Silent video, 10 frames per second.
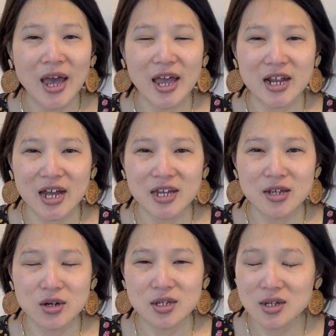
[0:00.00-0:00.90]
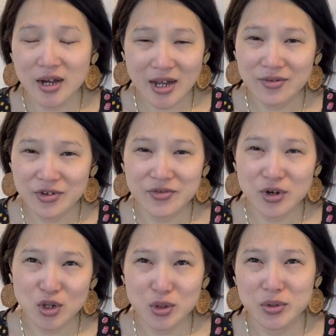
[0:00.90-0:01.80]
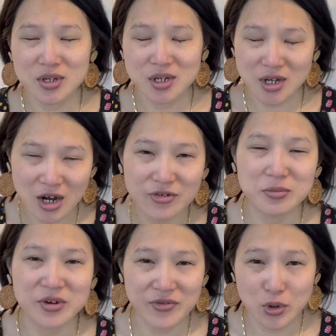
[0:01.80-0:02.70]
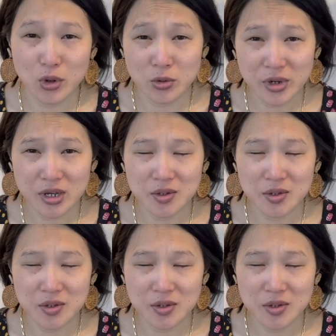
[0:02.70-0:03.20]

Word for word: and I did not have enough clothing to cover me for a whole week,